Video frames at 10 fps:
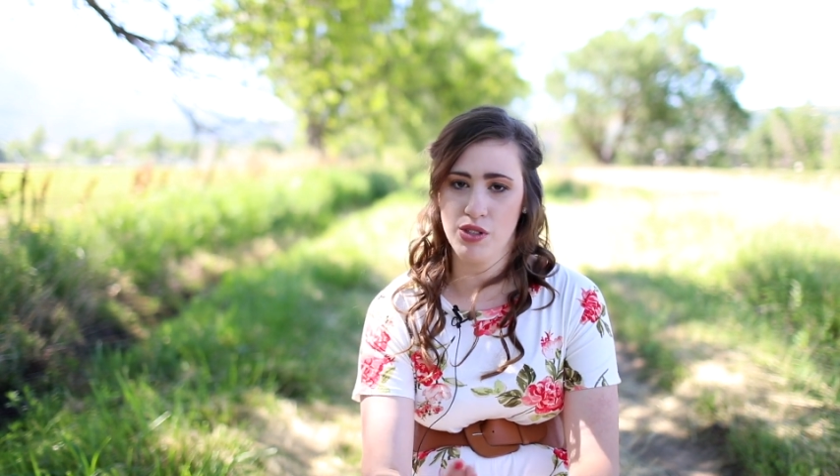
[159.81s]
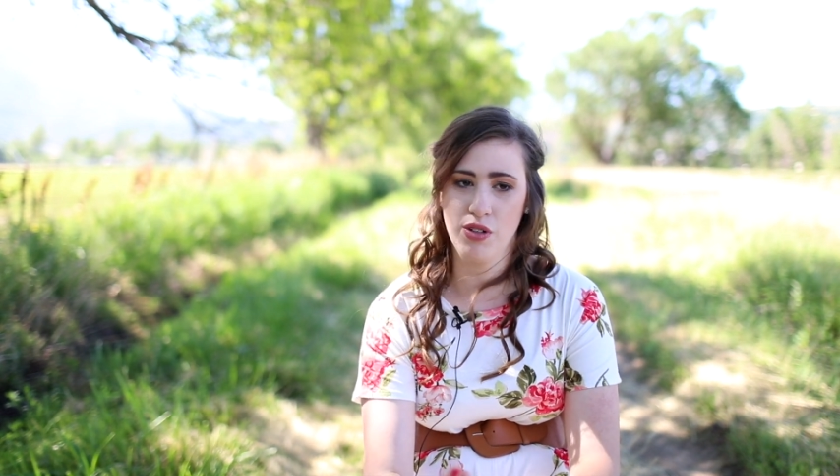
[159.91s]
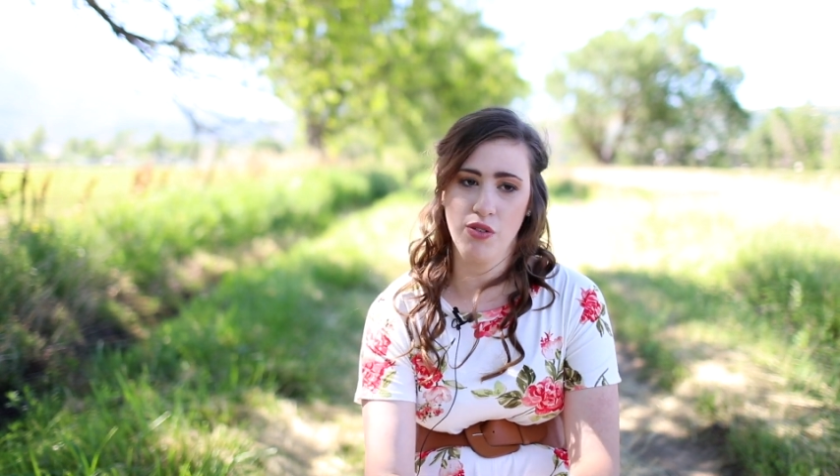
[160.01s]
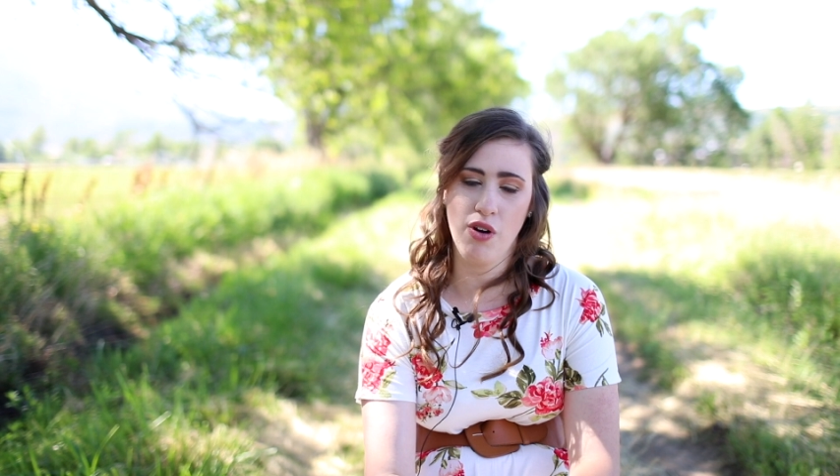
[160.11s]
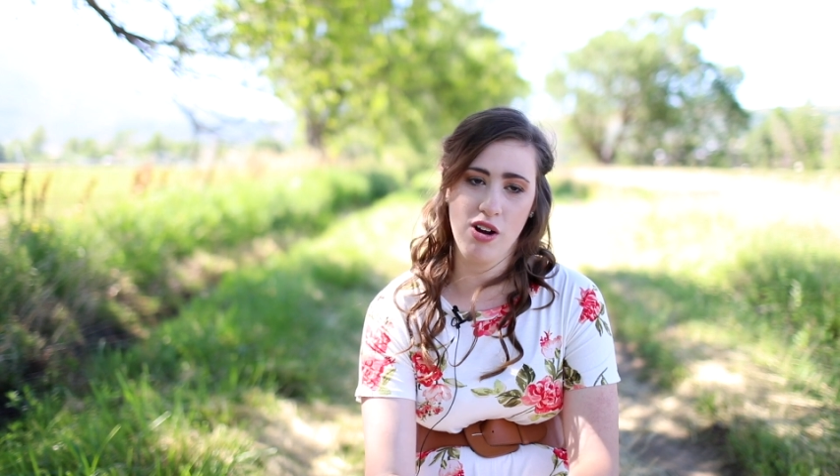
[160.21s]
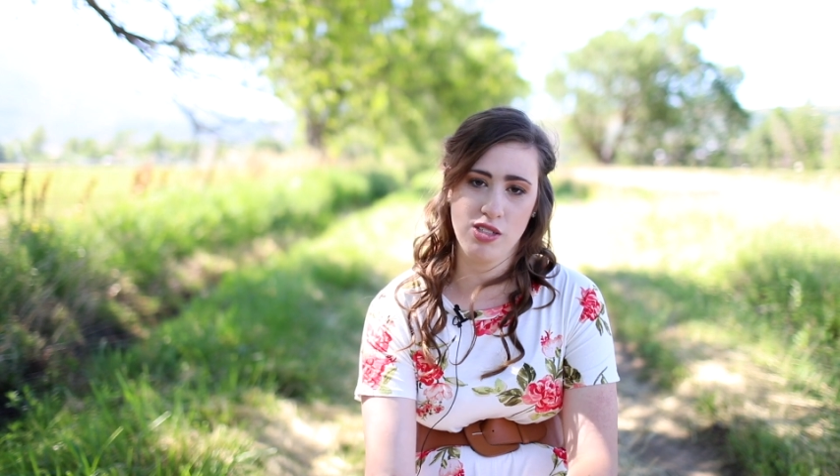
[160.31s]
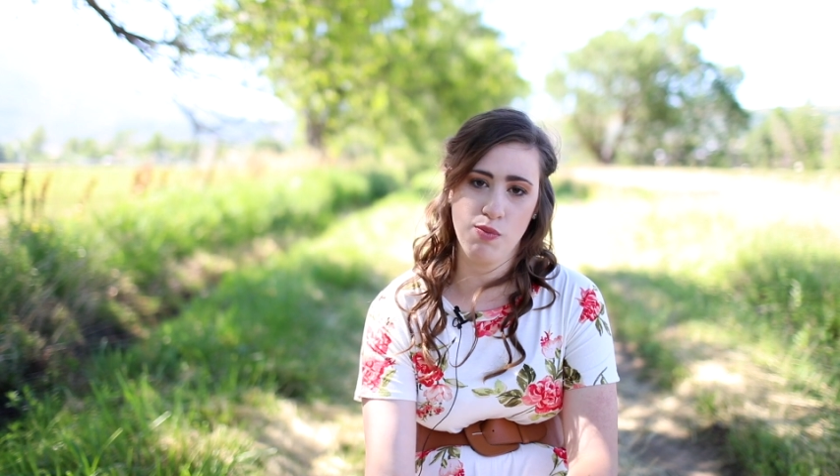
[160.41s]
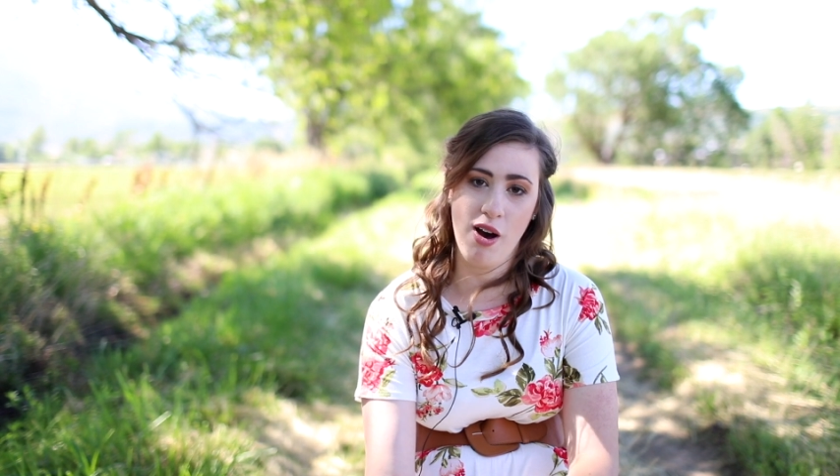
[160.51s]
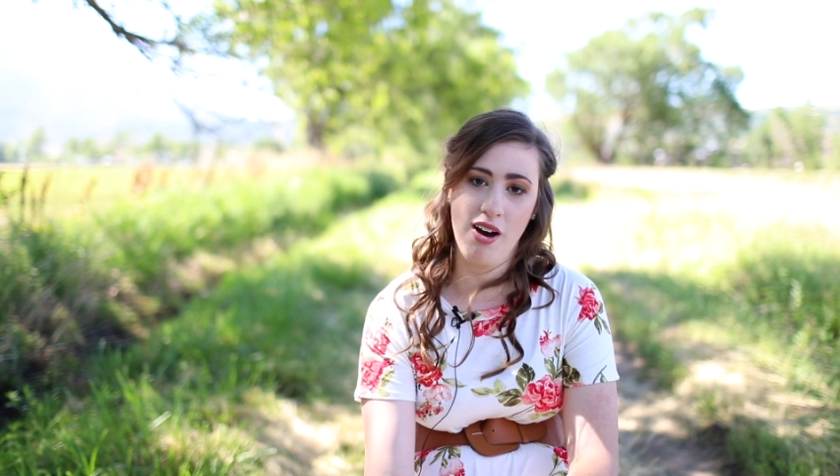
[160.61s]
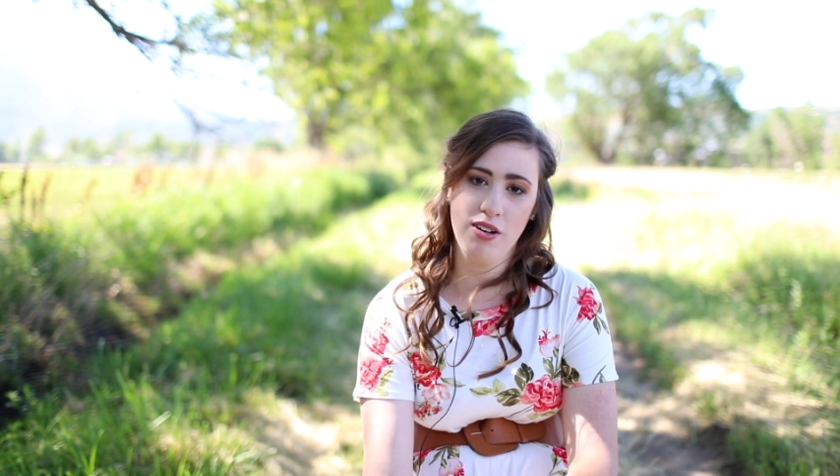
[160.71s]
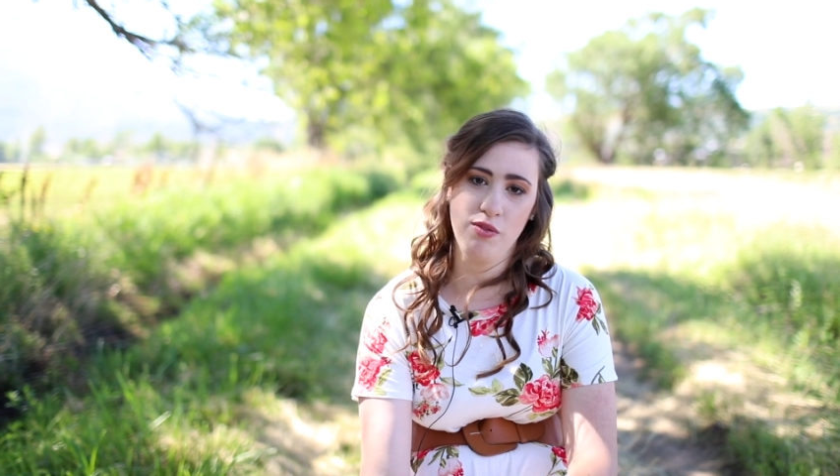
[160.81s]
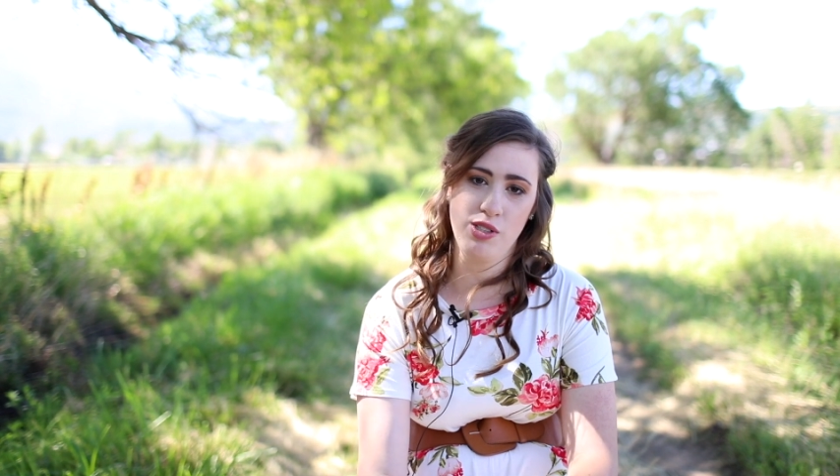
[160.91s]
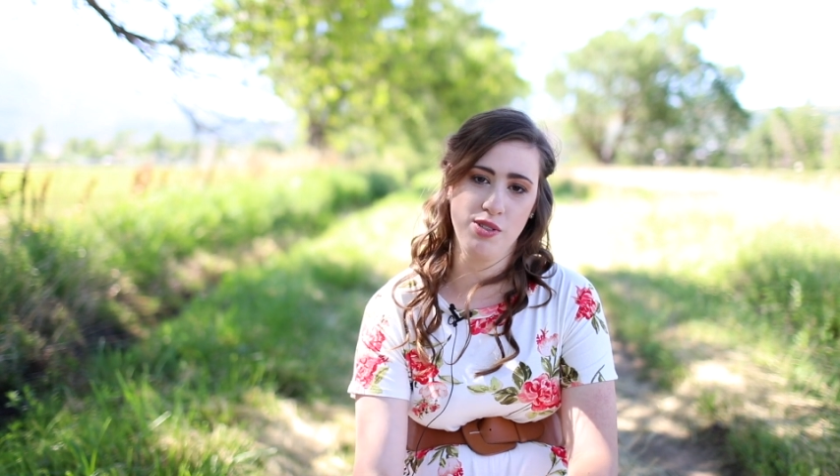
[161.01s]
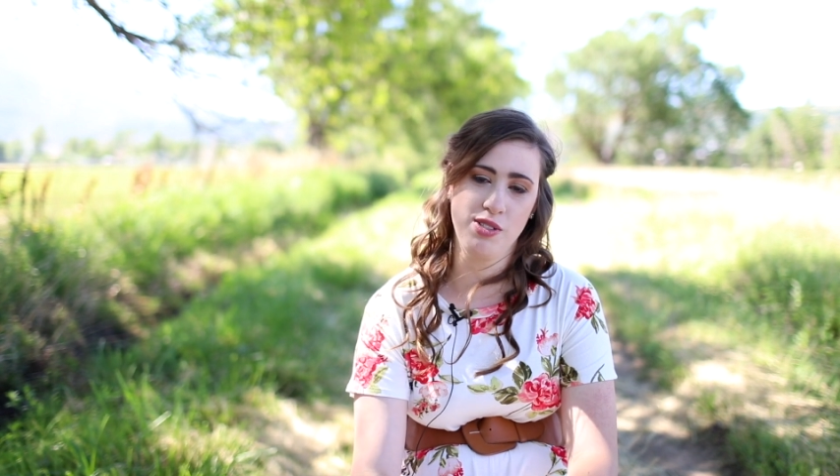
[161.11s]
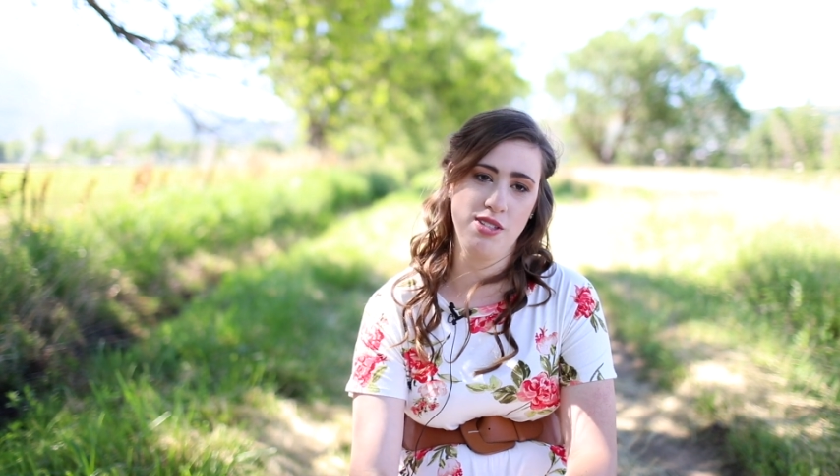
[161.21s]
to our spot,
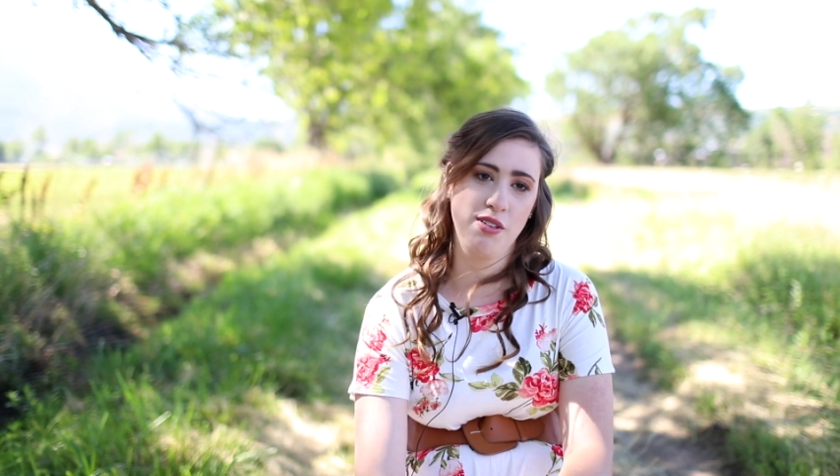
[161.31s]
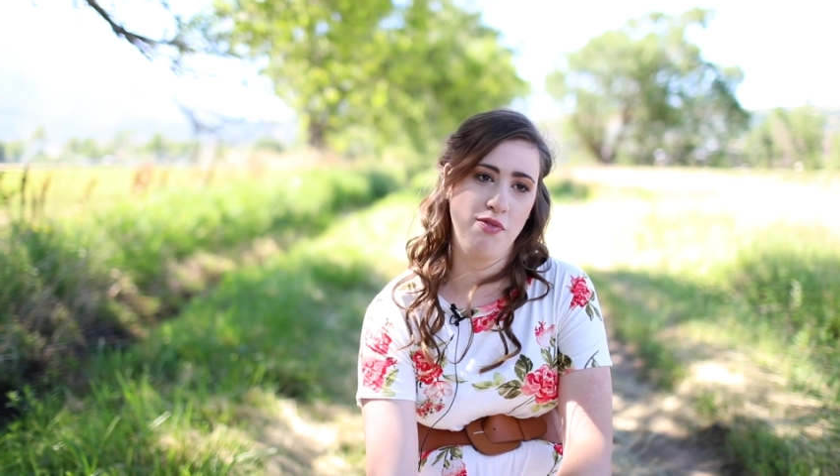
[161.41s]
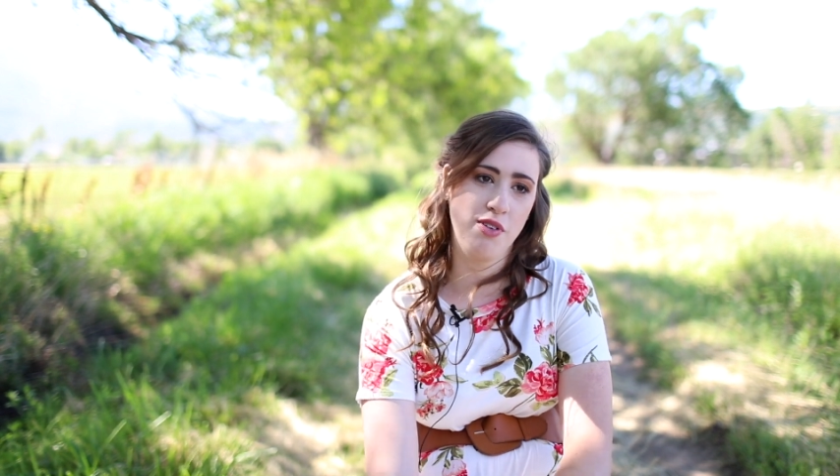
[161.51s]
which was